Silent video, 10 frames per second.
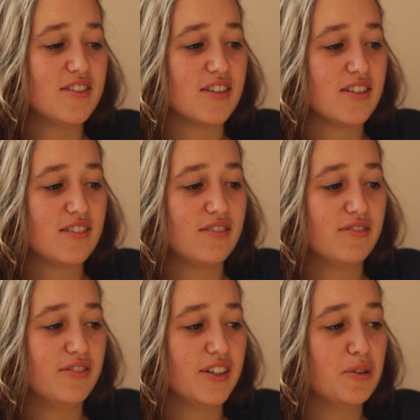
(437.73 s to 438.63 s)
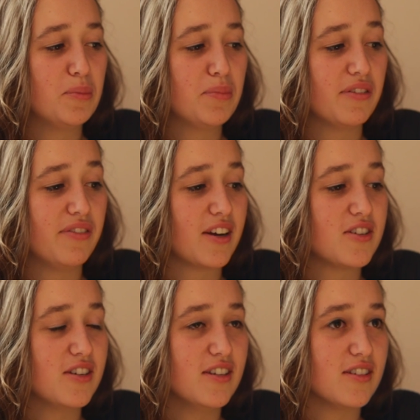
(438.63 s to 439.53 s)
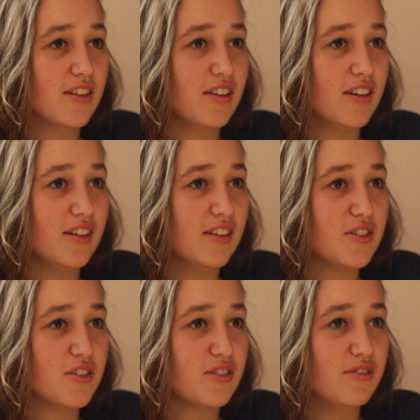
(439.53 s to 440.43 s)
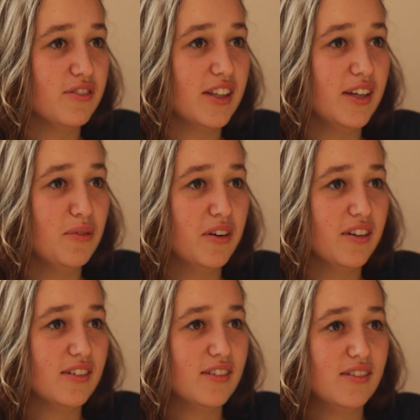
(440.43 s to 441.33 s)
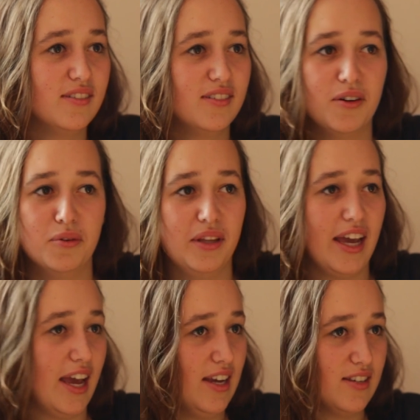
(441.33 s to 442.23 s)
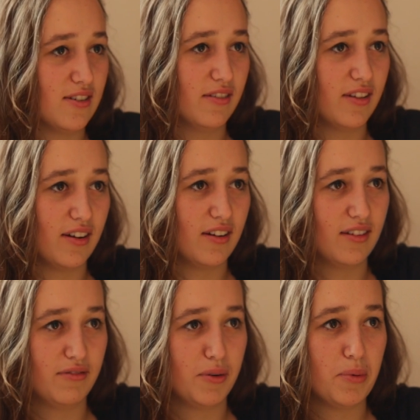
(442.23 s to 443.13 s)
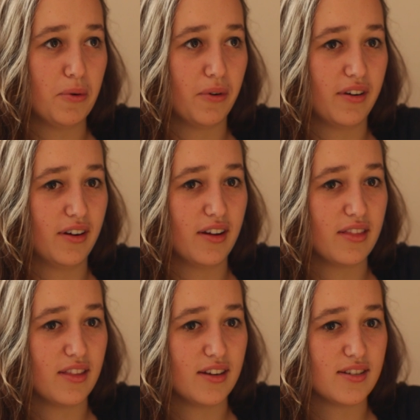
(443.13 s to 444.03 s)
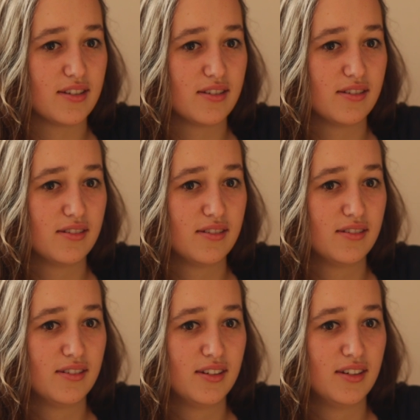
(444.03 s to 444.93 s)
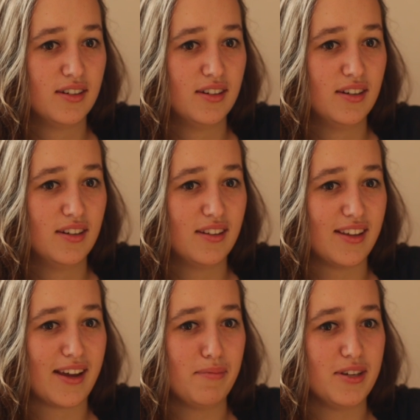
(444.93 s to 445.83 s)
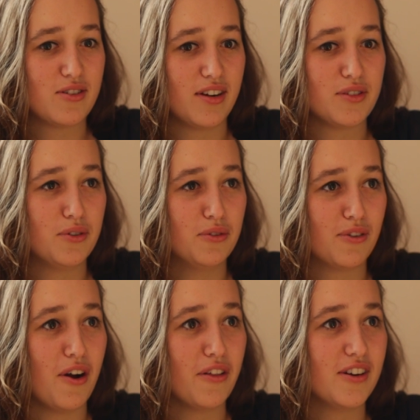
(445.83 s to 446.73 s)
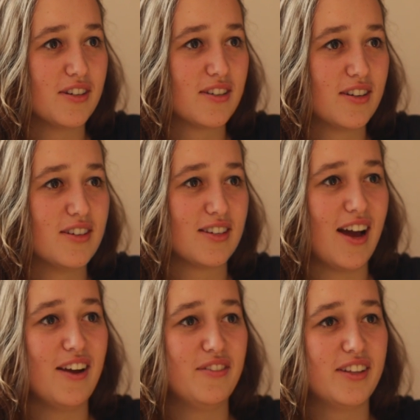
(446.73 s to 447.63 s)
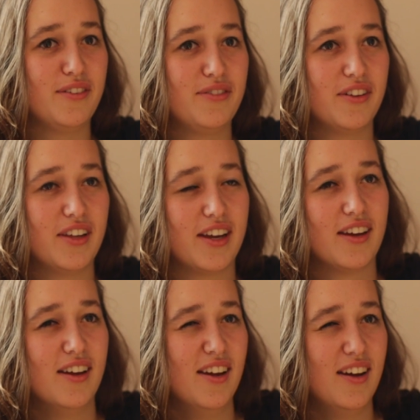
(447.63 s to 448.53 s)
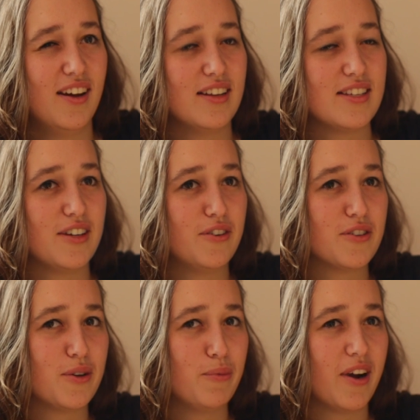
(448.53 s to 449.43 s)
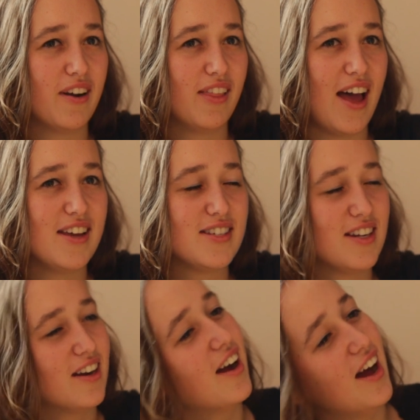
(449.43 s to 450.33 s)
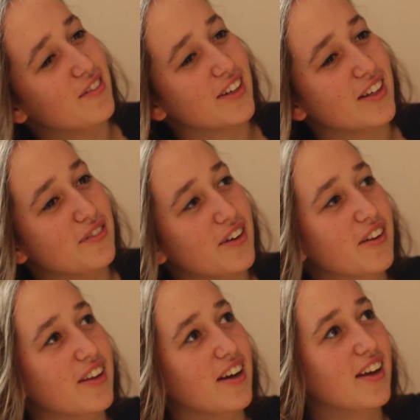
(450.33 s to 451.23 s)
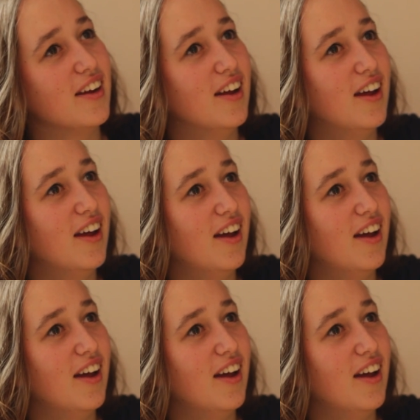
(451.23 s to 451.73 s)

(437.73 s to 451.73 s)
just real perfectionists, and they just really want only A's on their report, and that can be stressful for others. Because I really felt like, until somewhere last year, I really felt like